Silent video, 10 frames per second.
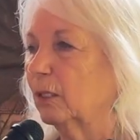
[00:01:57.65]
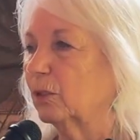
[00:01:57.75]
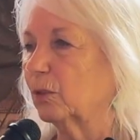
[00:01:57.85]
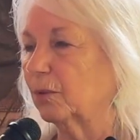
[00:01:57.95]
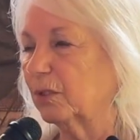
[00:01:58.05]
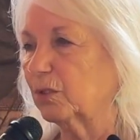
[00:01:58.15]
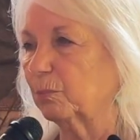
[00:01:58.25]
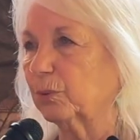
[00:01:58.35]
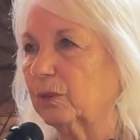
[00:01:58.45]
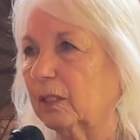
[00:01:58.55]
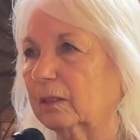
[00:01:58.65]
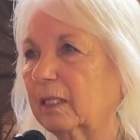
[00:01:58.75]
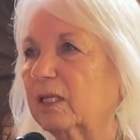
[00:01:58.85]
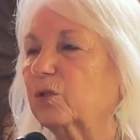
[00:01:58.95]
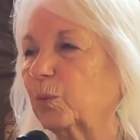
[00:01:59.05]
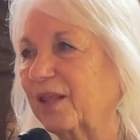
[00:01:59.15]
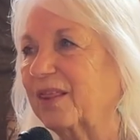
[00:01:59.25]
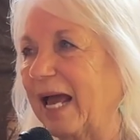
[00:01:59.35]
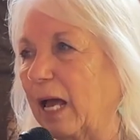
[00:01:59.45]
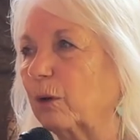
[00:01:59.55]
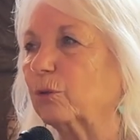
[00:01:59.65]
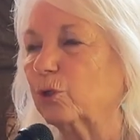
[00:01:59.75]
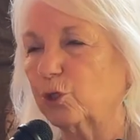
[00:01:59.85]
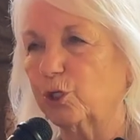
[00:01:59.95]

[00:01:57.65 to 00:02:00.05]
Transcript: So this Buddha is without